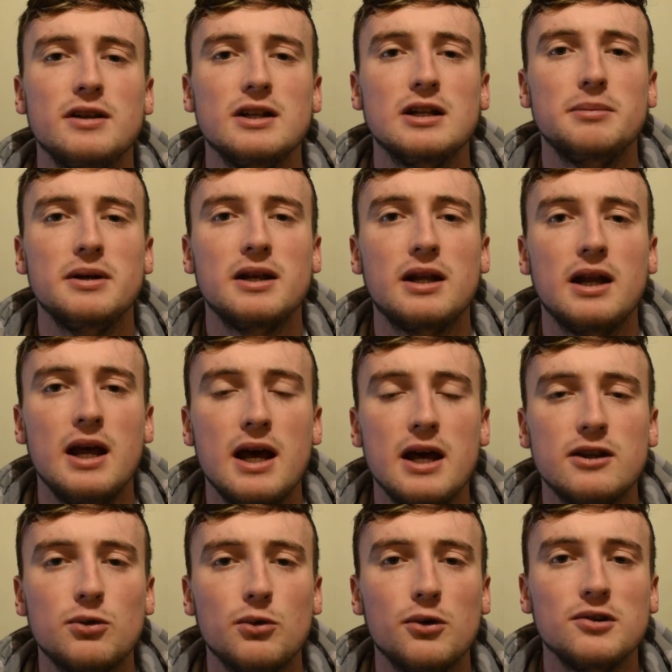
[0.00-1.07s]
a little bit
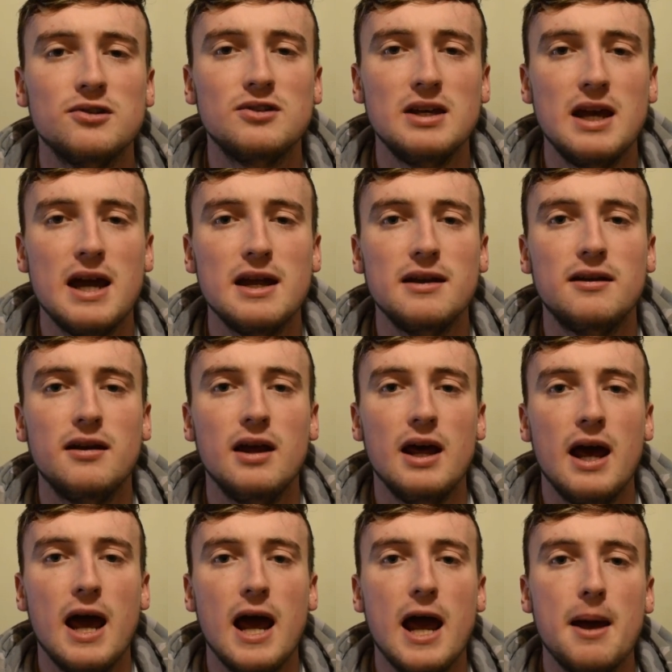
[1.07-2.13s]
towards the end.
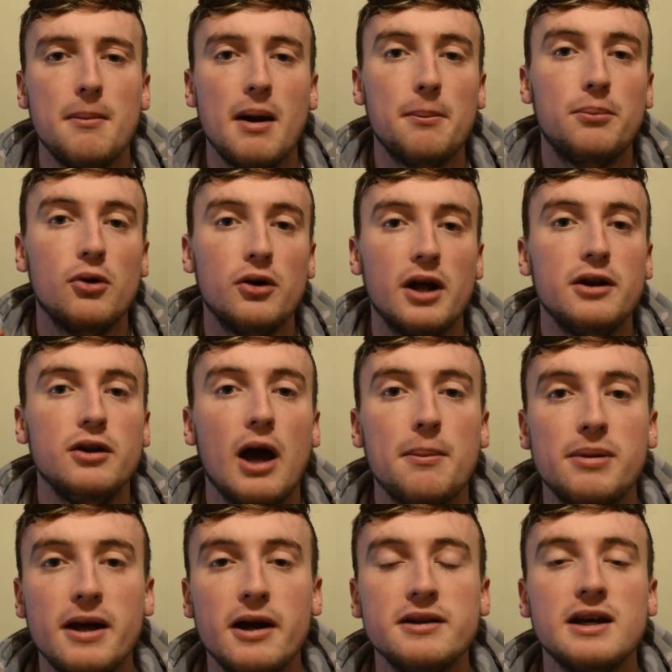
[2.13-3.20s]
But a
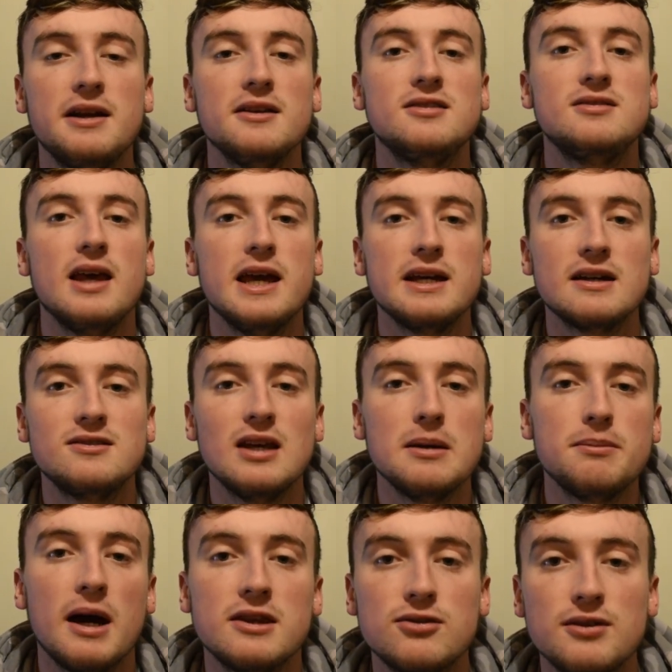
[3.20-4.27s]
player that is staying at
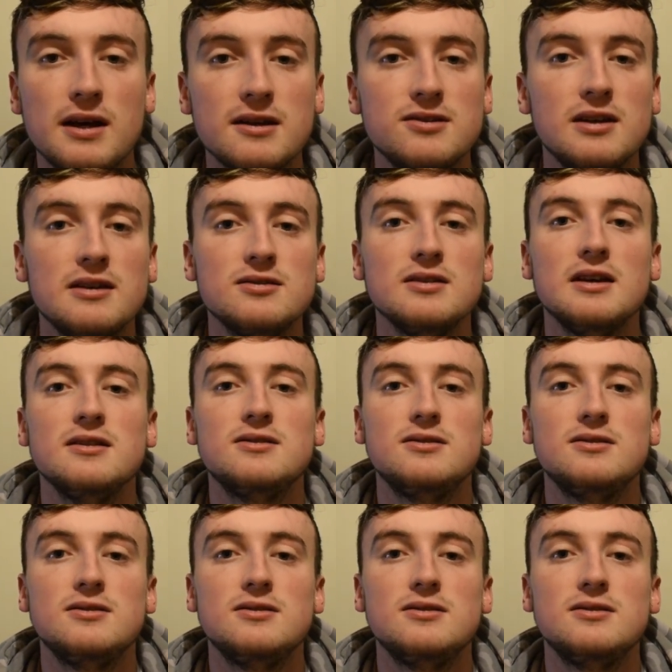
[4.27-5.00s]
St. Pat's for next season is